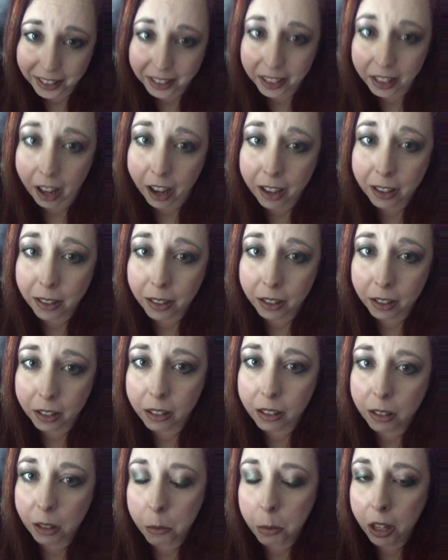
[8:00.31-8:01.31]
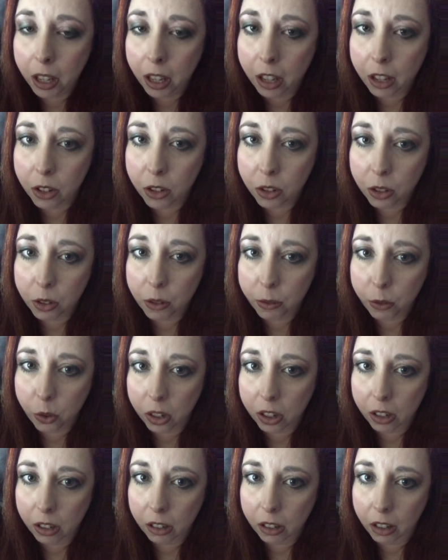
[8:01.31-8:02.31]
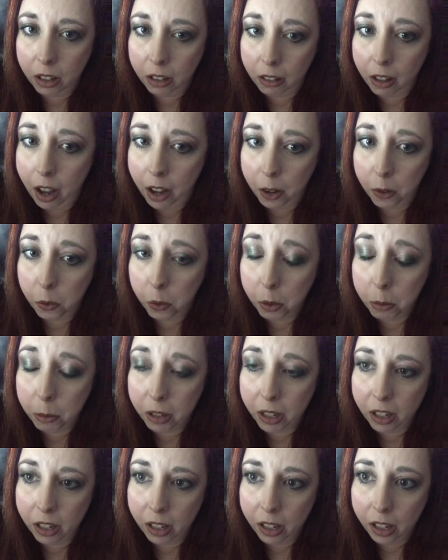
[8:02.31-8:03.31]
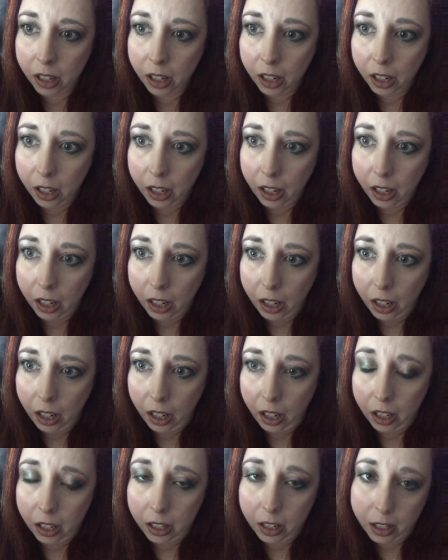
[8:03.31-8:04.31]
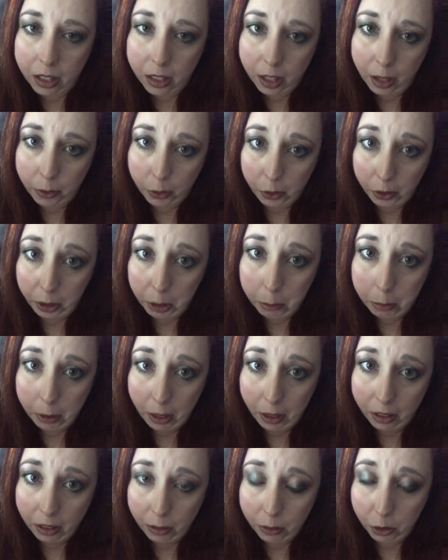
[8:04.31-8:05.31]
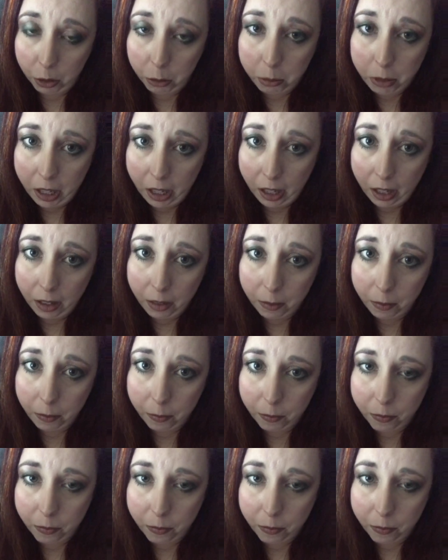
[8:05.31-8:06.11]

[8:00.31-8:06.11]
size is a big issue for a lot of women, and it's never really been for me.